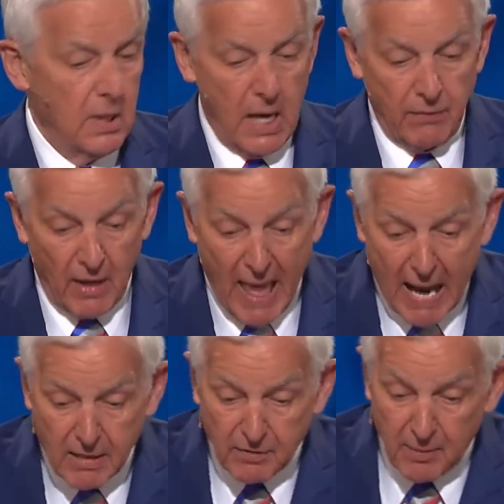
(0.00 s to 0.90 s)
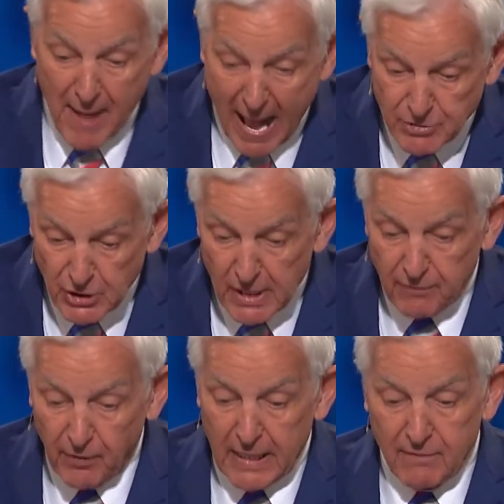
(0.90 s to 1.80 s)
And the lack of capacity to
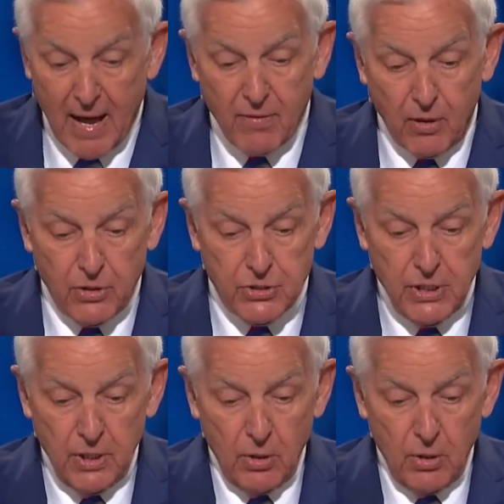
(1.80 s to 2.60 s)
forgive others